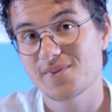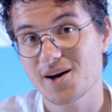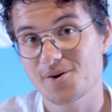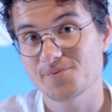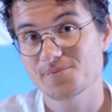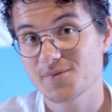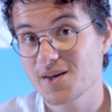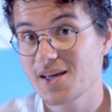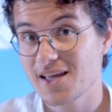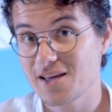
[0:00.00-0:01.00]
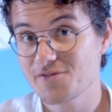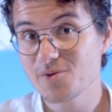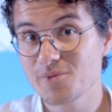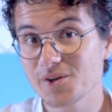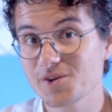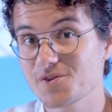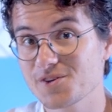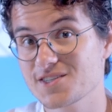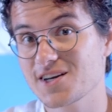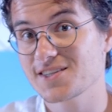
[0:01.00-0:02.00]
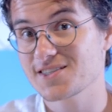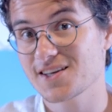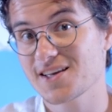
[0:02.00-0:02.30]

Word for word: Now, if you model your designs in